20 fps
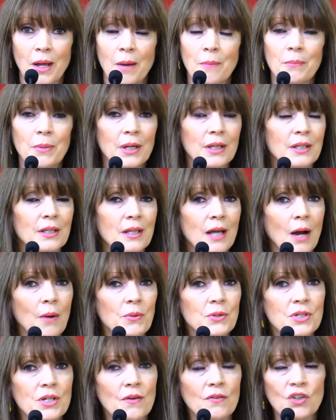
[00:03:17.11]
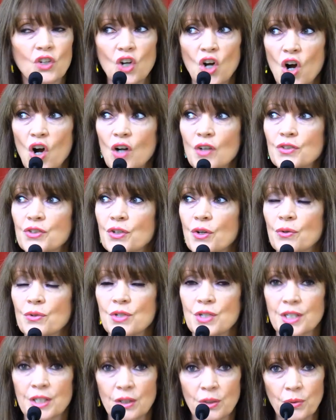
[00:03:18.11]
But I was never called to go
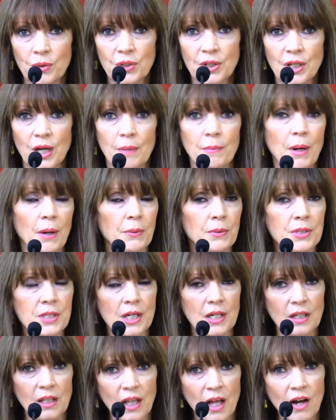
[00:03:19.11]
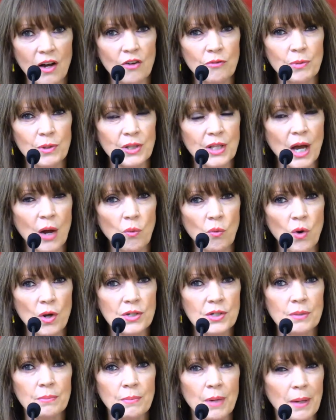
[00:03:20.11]
deal with them. I would send love, but that
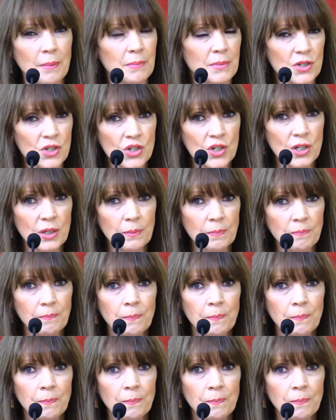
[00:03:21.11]
wasn't my mission.